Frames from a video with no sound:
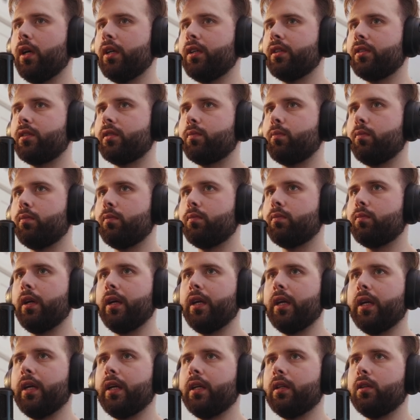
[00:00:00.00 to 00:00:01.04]
I just put
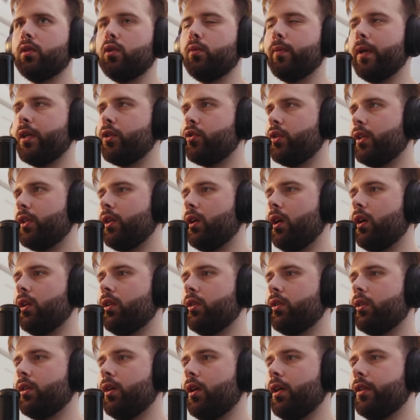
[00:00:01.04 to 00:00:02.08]
a Lumetri
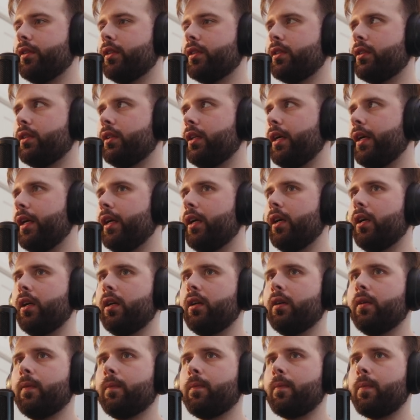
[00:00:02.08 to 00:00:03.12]
color on this
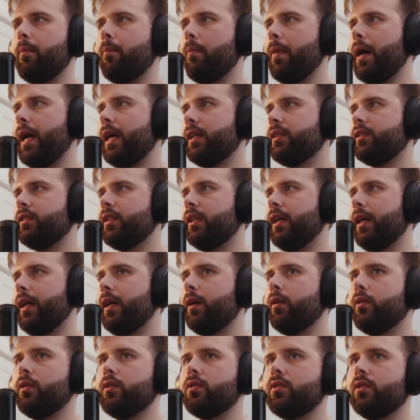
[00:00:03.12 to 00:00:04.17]
layer, then I masked it
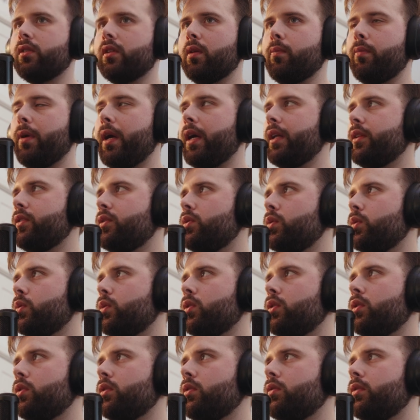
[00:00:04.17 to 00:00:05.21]
out using the pen
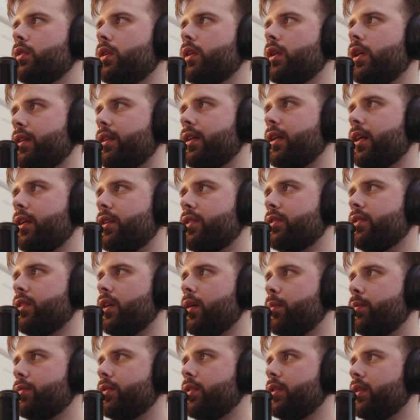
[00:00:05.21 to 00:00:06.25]
tool, and then I think I just
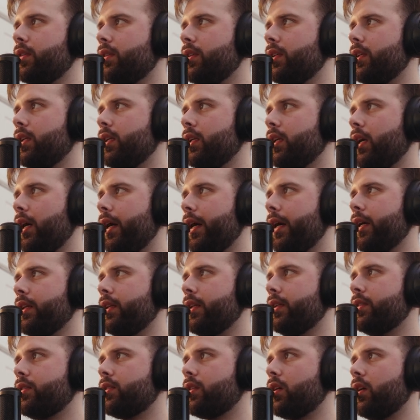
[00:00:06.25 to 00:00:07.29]
upped the
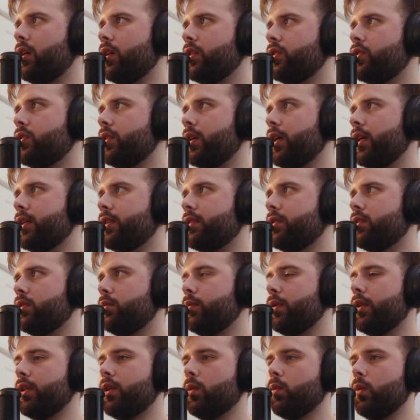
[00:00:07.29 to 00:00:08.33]
highlights, contrast, a
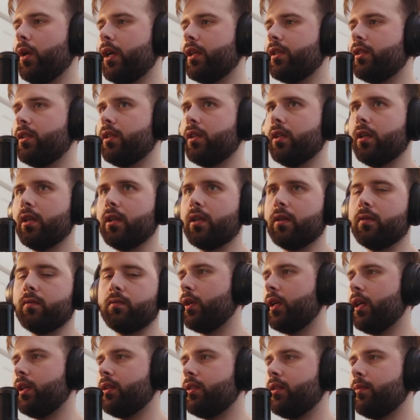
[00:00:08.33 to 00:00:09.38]
little bit of the whites here. So
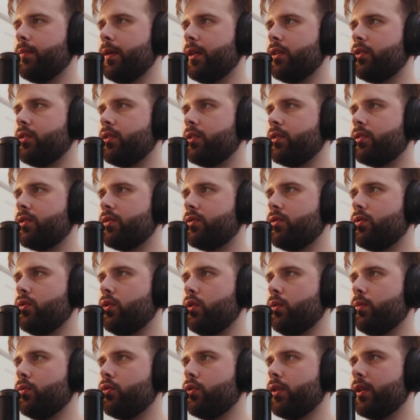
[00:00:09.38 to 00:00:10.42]
again, to match this
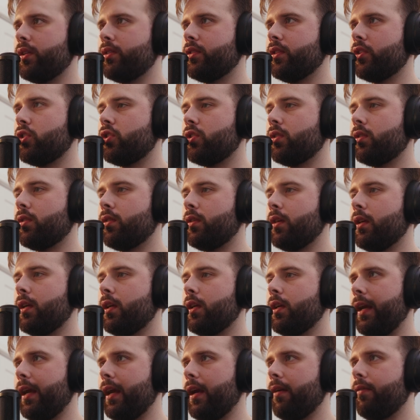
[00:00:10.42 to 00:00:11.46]
zoom transition that
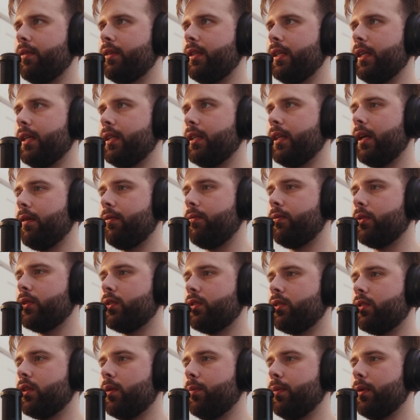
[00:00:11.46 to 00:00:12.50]
I have at the end of that
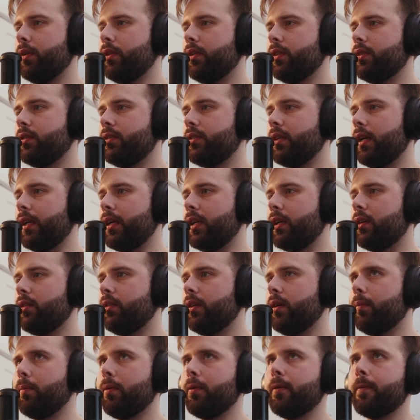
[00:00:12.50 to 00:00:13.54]
first clip into the second
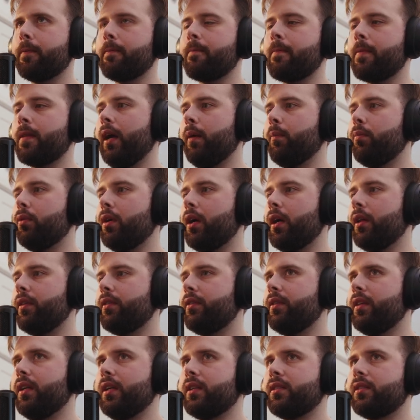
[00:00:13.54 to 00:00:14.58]
clip, I
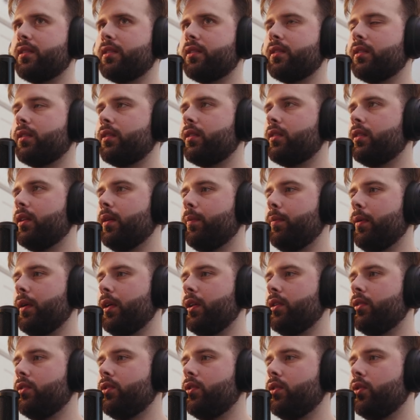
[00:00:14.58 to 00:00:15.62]
brought this clip
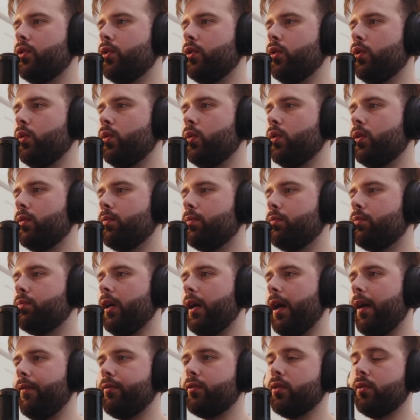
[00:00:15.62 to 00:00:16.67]
into
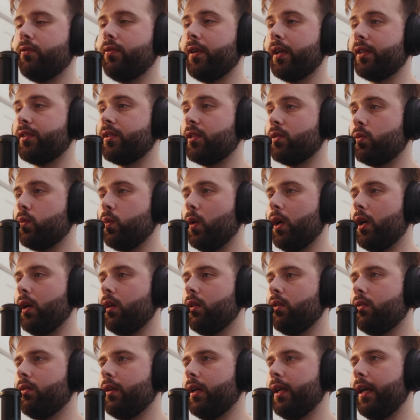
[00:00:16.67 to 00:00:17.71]
After Effects as
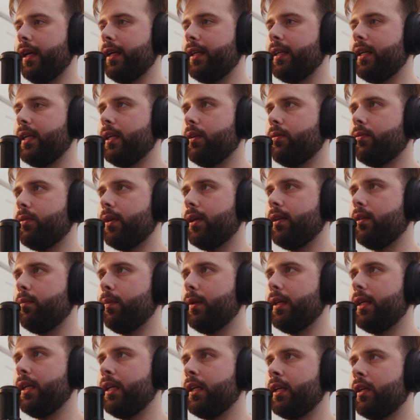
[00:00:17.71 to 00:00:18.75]
well, and I keyframed the
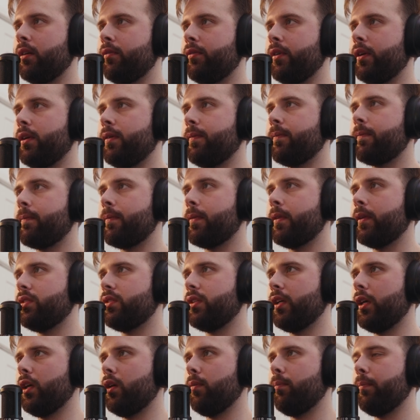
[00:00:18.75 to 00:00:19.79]
beginning of it
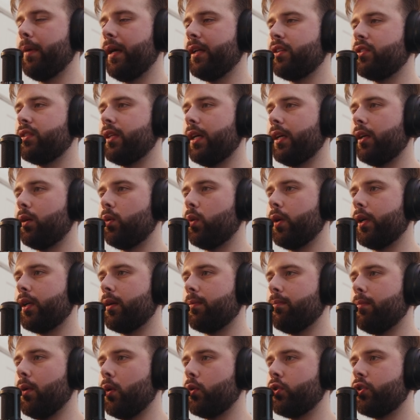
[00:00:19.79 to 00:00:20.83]
just to help match that
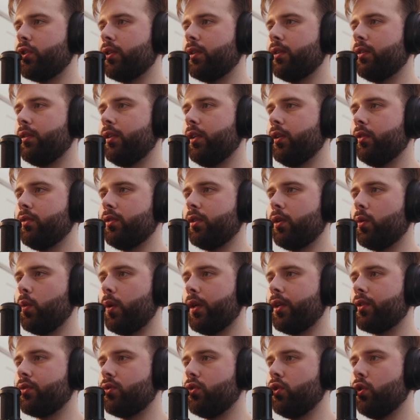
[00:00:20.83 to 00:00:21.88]
quick motion. It's a
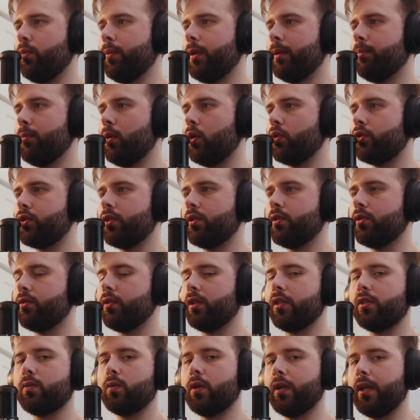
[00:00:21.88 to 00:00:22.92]
quick zooming motion,
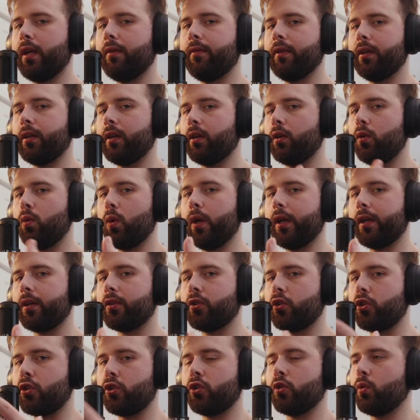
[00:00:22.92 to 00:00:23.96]
so I just wanted to have like a
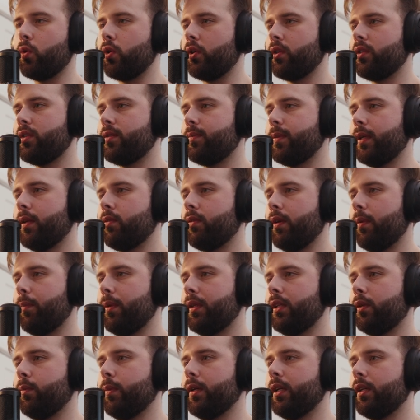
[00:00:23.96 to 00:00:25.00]
quick short speed
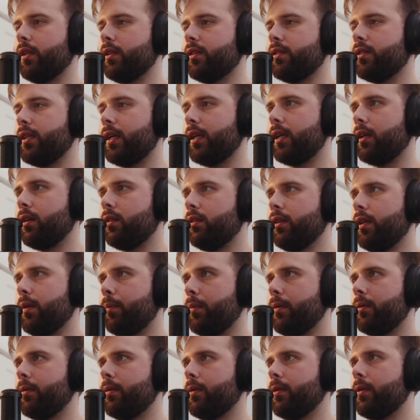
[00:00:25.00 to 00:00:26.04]
ramp at the beginning of the second
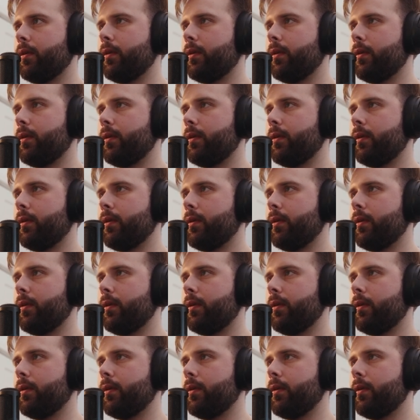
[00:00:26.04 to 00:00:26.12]
clip.